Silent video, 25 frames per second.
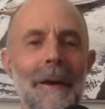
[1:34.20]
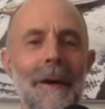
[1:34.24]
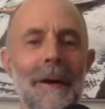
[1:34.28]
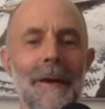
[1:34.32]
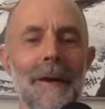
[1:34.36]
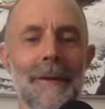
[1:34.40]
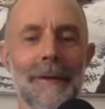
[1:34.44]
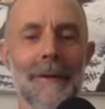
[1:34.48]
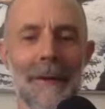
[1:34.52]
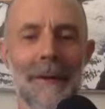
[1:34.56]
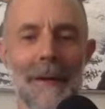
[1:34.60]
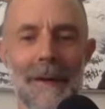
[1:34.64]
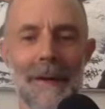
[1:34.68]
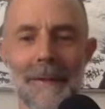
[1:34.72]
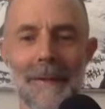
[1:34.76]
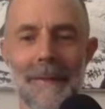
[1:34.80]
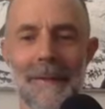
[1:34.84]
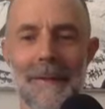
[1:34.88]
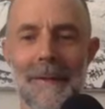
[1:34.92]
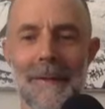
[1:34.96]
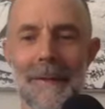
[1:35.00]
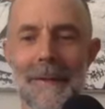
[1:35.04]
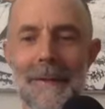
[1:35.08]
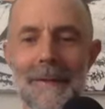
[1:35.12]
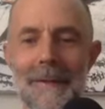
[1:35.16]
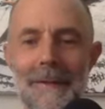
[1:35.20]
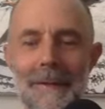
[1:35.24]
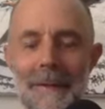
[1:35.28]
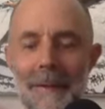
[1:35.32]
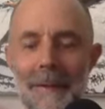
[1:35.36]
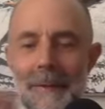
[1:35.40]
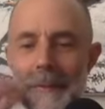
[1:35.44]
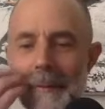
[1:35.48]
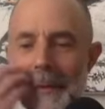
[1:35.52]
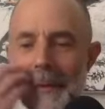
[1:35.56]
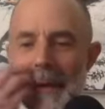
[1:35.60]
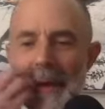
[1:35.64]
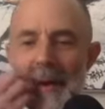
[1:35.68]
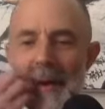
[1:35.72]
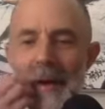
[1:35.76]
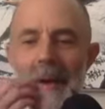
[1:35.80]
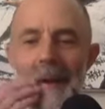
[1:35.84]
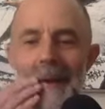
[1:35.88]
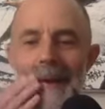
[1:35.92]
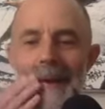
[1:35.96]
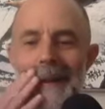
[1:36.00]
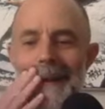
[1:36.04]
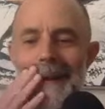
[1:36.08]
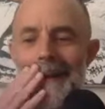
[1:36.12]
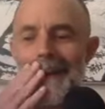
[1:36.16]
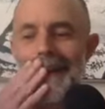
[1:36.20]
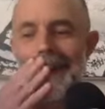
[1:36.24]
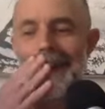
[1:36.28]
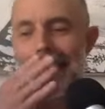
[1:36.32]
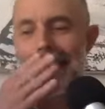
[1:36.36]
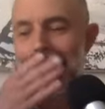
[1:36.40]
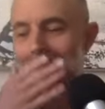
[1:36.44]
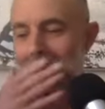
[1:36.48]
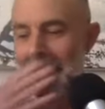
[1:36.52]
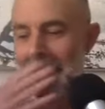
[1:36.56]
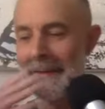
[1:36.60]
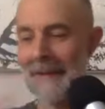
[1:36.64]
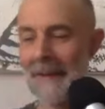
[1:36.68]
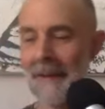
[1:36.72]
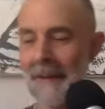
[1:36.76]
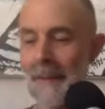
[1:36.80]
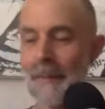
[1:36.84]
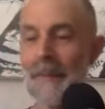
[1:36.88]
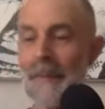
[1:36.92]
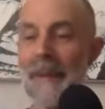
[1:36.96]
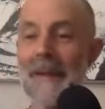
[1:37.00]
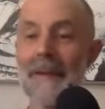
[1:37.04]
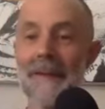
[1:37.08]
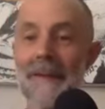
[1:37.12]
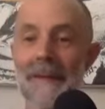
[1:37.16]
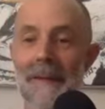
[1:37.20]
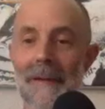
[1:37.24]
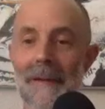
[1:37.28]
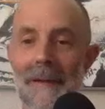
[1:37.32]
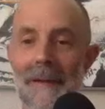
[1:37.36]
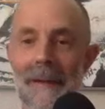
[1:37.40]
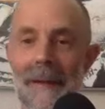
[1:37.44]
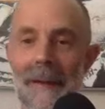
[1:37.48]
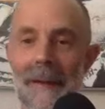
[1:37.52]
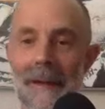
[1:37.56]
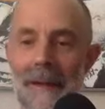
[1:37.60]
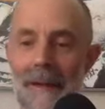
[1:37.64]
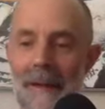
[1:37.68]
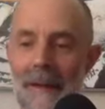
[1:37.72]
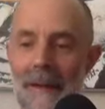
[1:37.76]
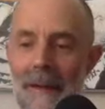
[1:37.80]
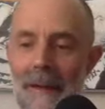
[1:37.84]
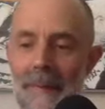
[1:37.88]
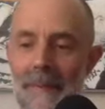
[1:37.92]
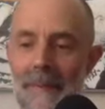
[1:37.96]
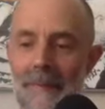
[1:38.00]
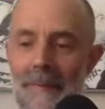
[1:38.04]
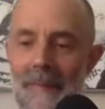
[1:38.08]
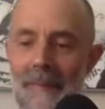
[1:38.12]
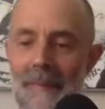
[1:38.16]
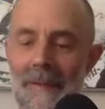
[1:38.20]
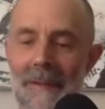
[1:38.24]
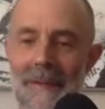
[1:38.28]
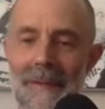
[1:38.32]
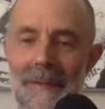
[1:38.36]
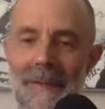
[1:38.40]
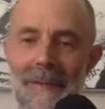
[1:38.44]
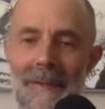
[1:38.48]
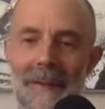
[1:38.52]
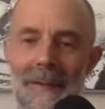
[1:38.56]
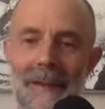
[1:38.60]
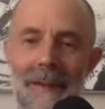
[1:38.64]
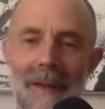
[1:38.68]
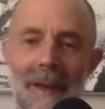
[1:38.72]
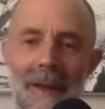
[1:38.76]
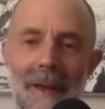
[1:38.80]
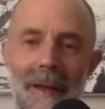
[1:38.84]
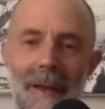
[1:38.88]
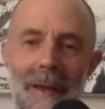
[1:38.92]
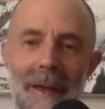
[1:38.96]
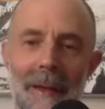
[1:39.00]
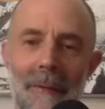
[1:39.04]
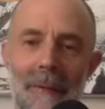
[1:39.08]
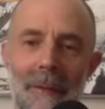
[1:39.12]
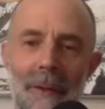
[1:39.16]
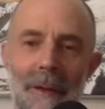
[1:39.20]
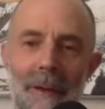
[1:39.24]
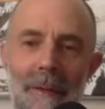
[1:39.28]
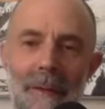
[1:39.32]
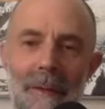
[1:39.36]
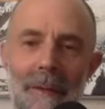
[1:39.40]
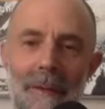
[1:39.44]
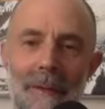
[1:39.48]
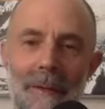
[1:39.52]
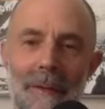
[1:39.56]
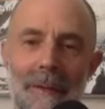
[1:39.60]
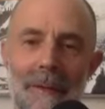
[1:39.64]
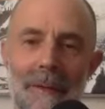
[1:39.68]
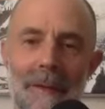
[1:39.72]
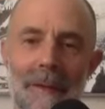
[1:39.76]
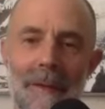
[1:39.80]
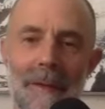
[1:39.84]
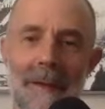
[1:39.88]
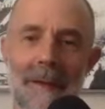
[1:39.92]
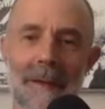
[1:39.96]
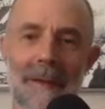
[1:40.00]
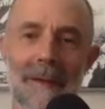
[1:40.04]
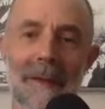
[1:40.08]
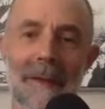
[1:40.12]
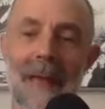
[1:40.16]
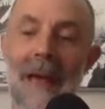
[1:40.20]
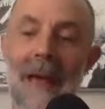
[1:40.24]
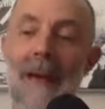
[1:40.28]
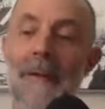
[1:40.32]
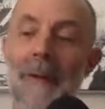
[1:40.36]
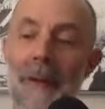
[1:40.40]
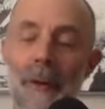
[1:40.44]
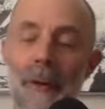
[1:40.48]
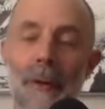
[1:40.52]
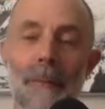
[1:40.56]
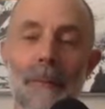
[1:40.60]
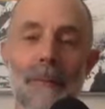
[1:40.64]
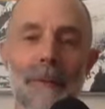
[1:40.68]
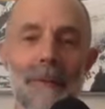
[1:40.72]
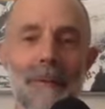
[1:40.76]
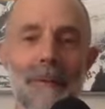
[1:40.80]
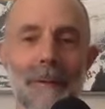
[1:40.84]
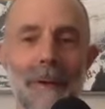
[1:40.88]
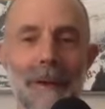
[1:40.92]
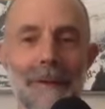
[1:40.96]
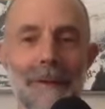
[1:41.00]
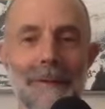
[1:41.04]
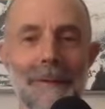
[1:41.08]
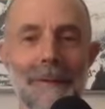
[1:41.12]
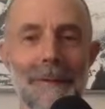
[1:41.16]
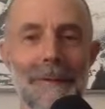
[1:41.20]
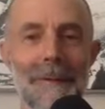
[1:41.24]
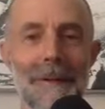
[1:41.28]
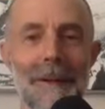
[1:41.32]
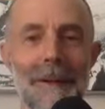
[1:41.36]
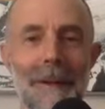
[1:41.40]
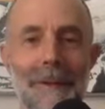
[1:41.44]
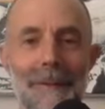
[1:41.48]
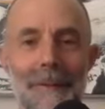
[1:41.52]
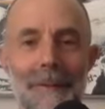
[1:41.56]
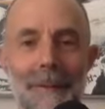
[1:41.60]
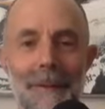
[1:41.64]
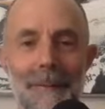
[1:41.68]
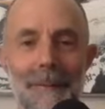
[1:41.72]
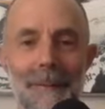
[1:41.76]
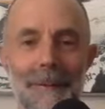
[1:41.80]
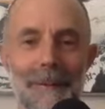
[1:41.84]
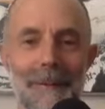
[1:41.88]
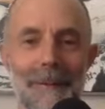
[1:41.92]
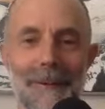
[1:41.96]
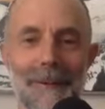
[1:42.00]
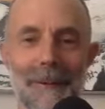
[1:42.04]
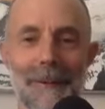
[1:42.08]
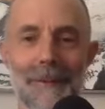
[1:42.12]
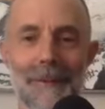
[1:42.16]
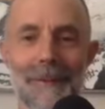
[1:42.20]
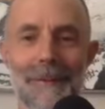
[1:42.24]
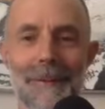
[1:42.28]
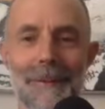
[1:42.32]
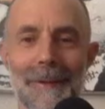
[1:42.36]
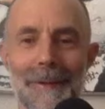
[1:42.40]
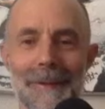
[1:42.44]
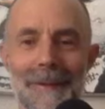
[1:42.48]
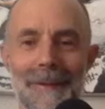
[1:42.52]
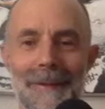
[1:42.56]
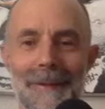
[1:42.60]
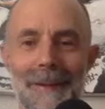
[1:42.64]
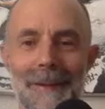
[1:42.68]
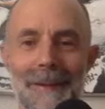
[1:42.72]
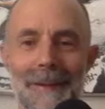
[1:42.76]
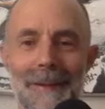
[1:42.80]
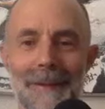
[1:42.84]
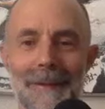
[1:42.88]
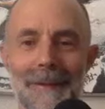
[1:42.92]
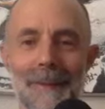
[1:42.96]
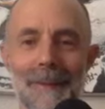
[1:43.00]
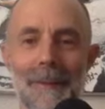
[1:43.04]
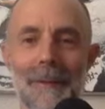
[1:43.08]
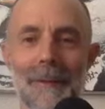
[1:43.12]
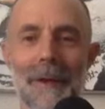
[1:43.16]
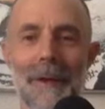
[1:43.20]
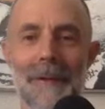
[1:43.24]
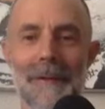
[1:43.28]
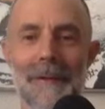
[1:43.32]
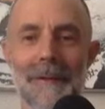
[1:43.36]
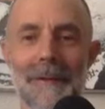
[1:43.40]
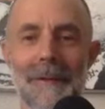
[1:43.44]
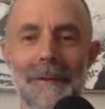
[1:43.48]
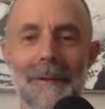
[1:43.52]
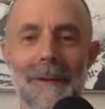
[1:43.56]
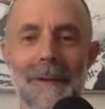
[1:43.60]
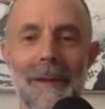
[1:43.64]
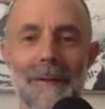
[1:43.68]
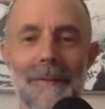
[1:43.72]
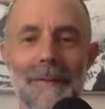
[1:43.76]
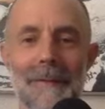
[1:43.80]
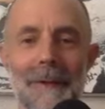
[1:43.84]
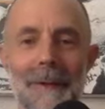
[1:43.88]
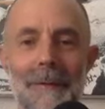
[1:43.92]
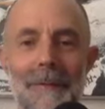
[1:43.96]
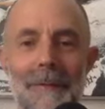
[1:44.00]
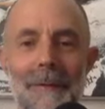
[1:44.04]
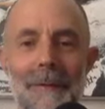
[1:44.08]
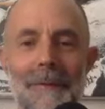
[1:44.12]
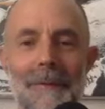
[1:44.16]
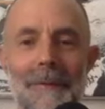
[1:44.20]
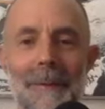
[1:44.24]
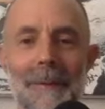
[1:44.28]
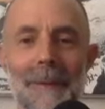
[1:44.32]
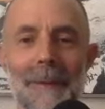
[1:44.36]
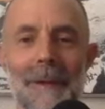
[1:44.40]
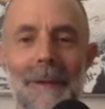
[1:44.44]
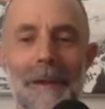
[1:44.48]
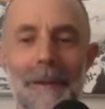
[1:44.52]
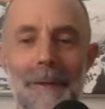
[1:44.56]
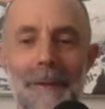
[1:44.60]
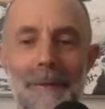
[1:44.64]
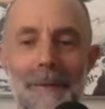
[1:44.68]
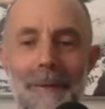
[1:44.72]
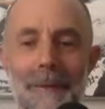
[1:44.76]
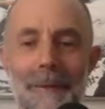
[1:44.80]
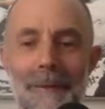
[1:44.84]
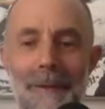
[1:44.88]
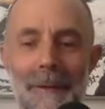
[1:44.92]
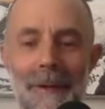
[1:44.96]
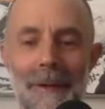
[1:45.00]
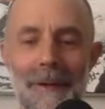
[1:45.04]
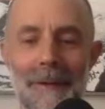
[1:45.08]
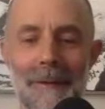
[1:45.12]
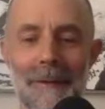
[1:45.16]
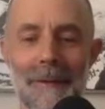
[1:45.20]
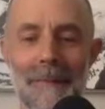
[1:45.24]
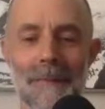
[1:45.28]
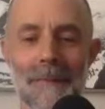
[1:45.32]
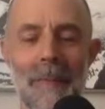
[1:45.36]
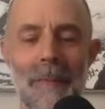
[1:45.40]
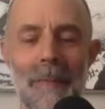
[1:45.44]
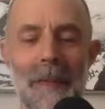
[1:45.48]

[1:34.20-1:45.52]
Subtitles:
Okay, so let's see. You know, basically, tonight I want to carry on with what I was doing last week, which was answering some questions left over from the last retreat.